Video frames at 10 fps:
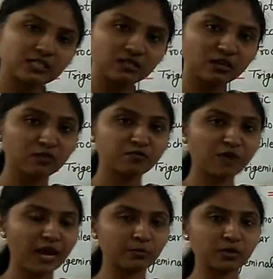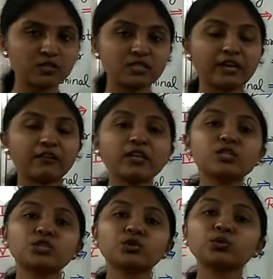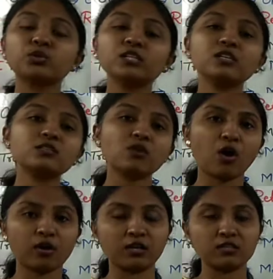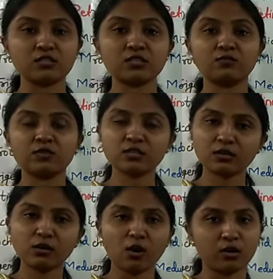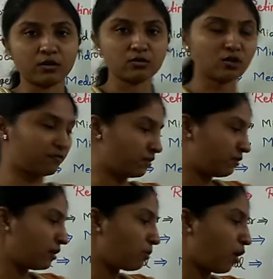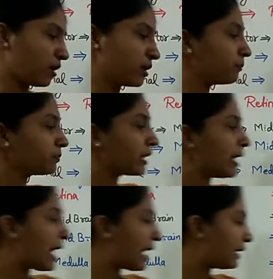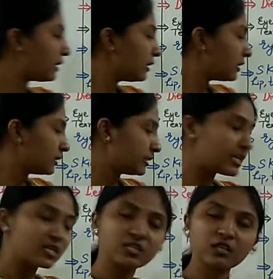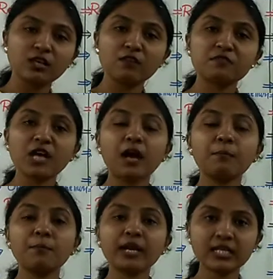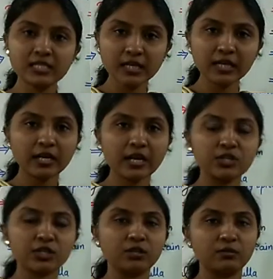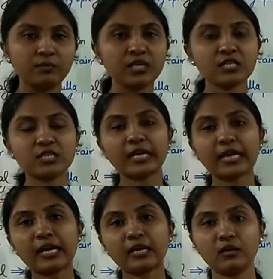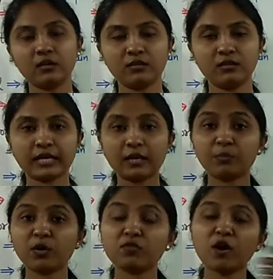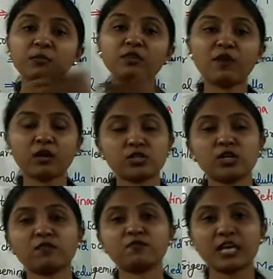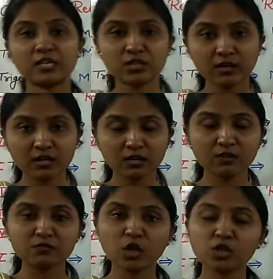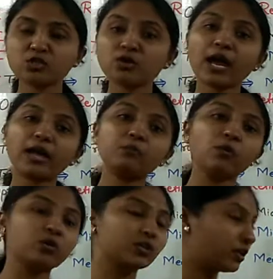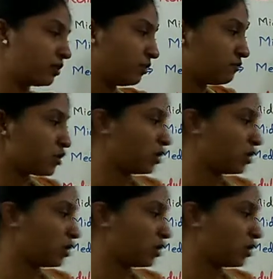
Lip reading: nerve fibers, they reach to these organs, these visceral organs of our body, and these nerves are mixed in nature, means they can perform the function of sensory nerves also and motor nerves